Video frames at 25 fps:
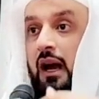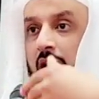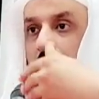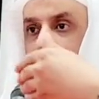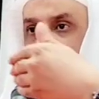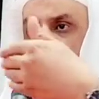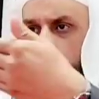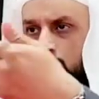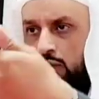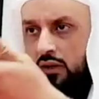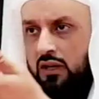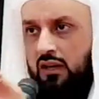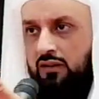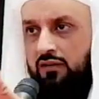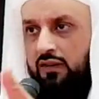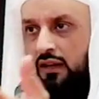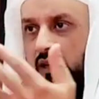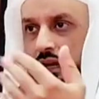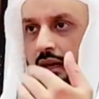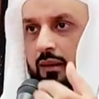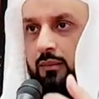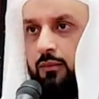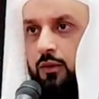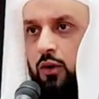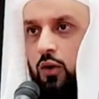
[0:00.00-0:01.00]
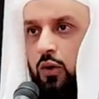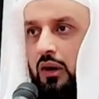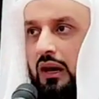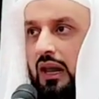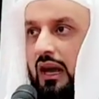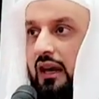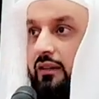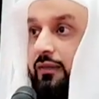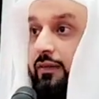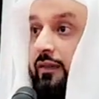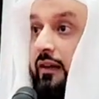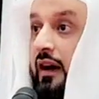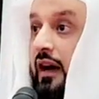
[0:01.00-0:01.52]
Are you giving Him your
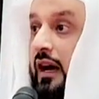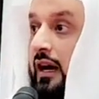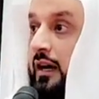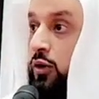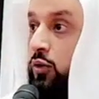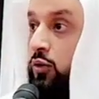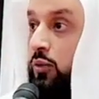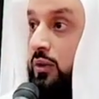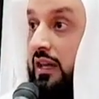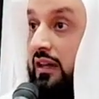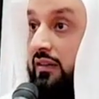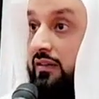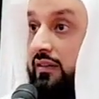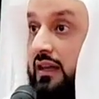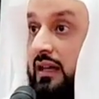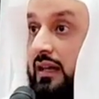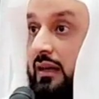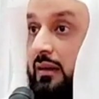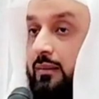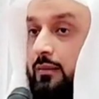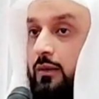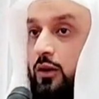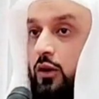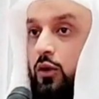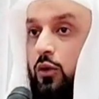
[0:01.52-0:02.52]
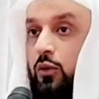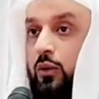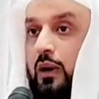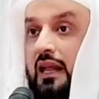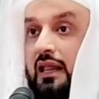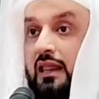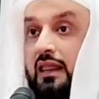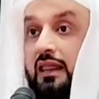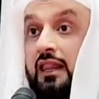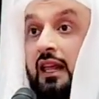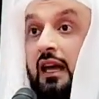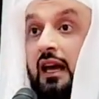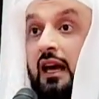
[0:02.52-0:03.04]
life? Are you giving Him your
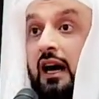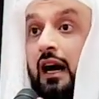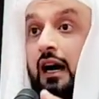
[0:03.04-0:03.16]
wealth?